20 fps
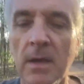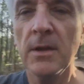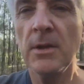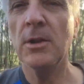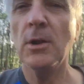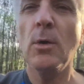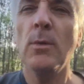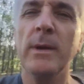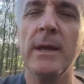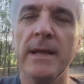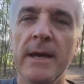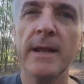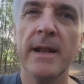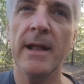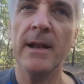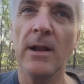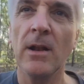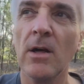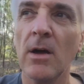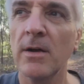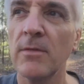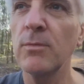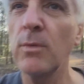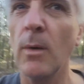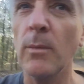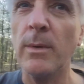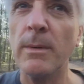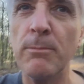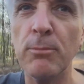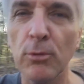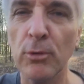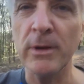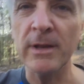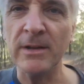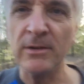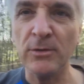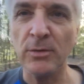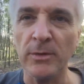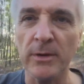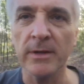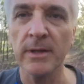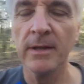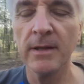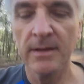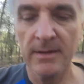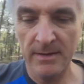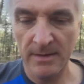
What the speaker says: You know, we get out of life what we put into it.